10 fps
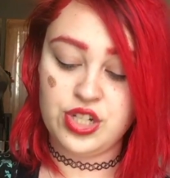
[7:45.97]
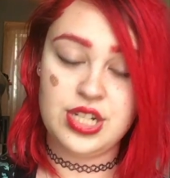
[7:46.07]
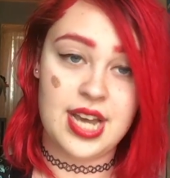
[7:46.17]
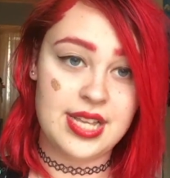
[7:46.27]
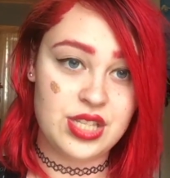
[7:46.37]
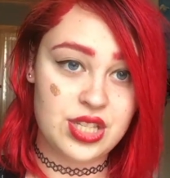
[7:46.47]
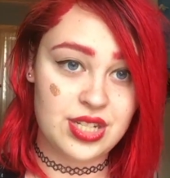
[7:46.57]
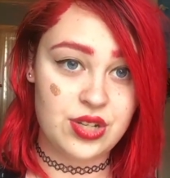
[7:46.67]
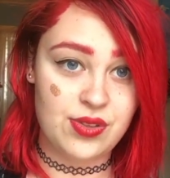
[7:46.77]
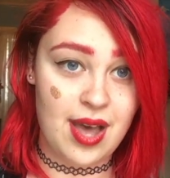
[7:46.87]
She does
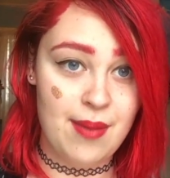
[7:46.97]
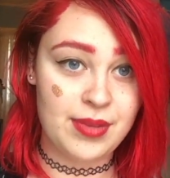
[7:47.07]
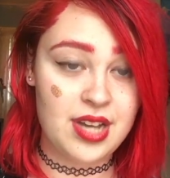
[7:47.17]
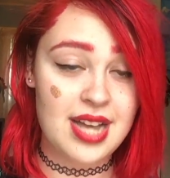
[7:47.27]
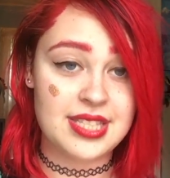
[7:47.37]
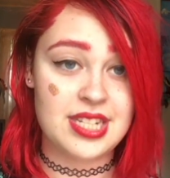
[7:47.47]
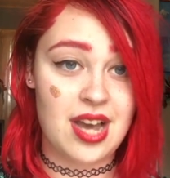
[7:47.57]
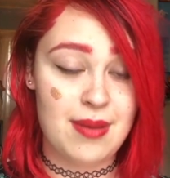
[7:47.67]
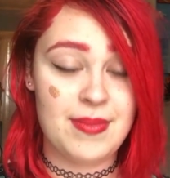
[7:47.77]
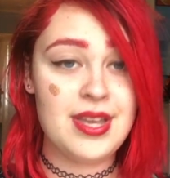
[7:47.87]
do them
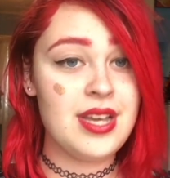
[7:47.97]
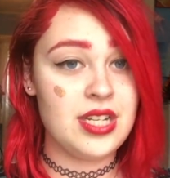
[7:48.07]
custom